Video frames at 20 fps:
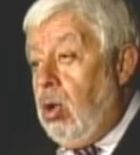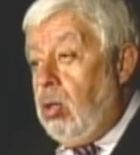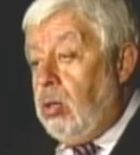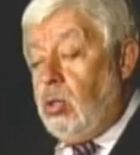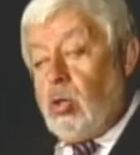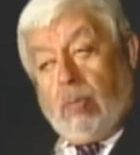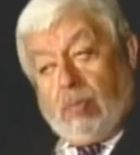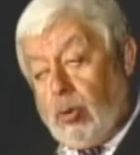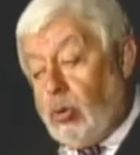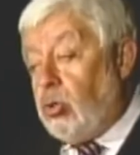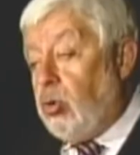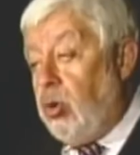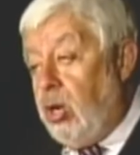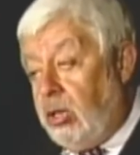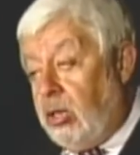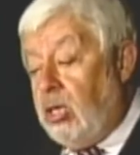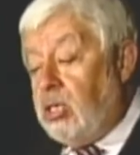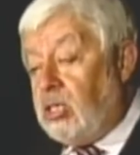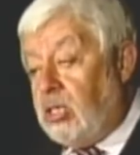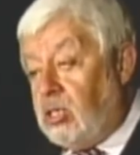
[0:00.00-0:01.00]
The
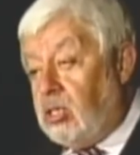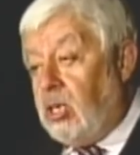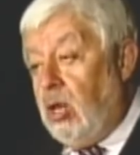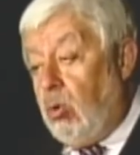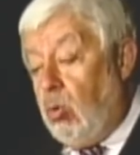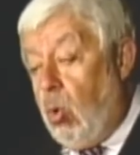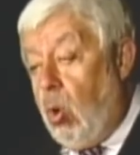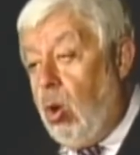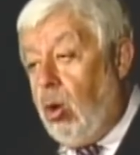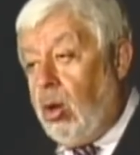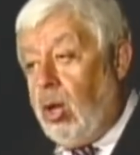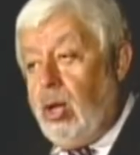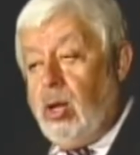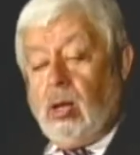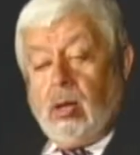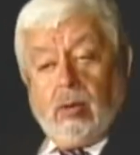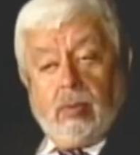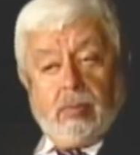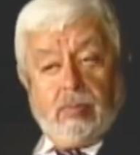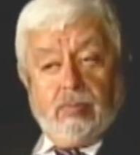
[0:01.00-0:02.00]
opportunities is still
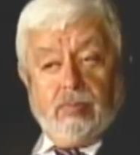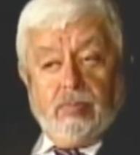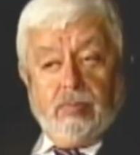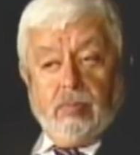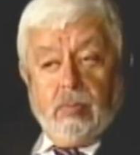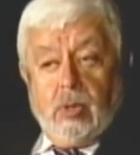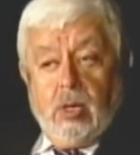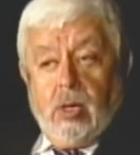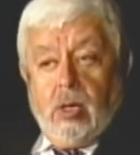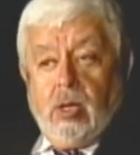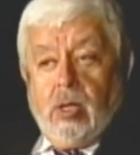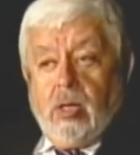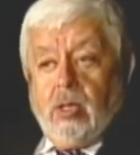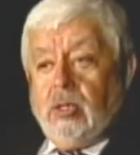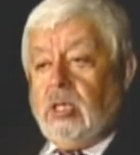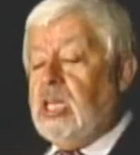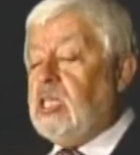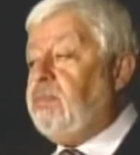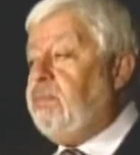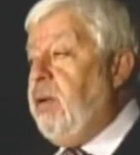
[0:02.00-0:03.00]
working.
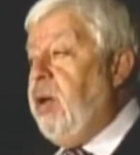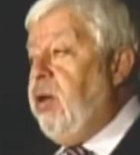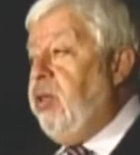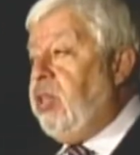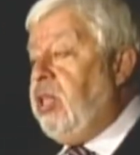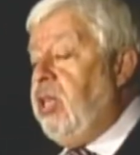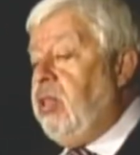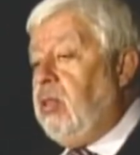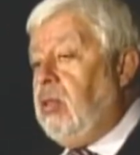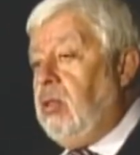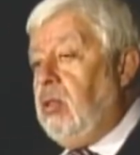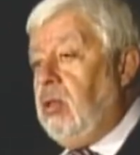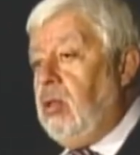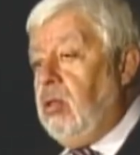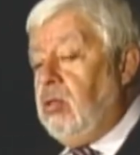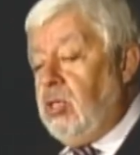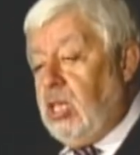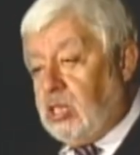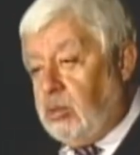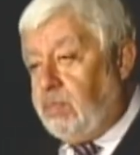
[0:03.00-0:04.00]
The Spirit,
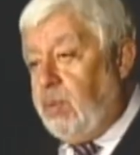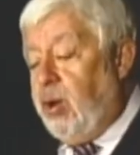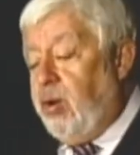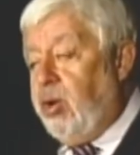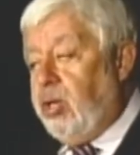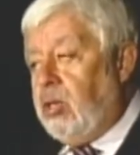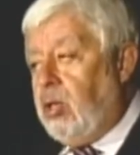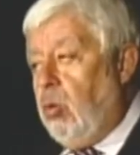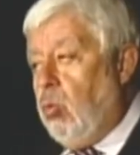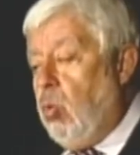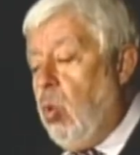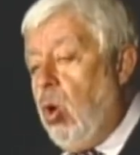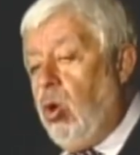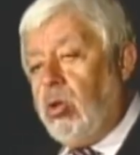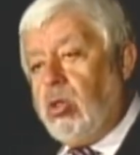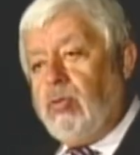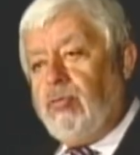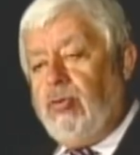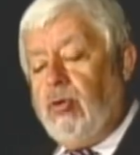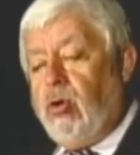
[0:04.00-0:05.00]
the Spirit
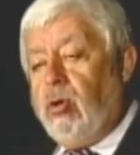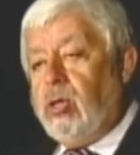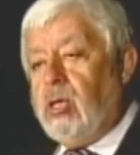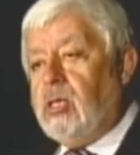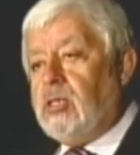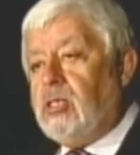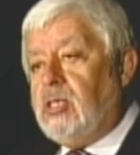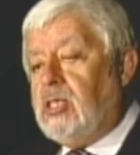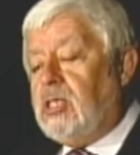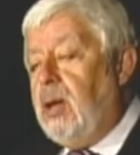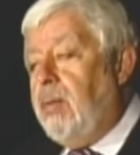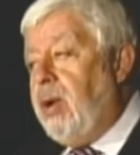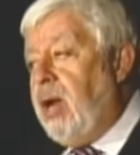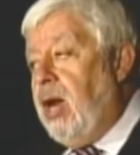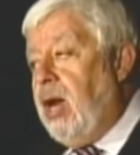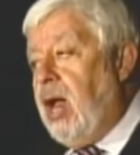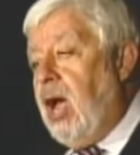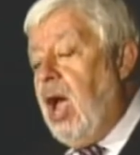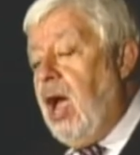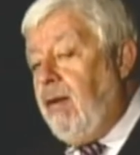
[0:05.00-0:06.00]
worked for seven
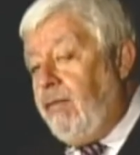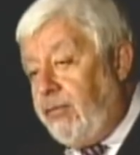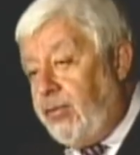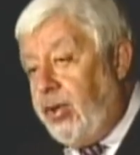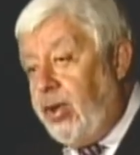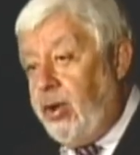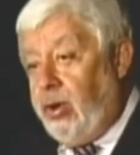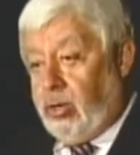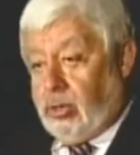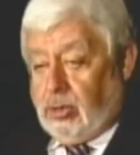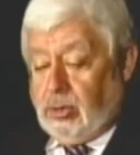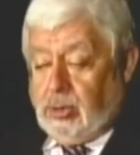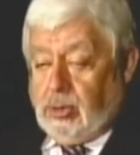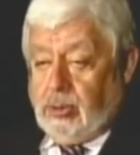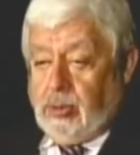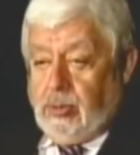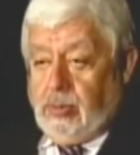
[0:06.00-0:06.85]
and a half years.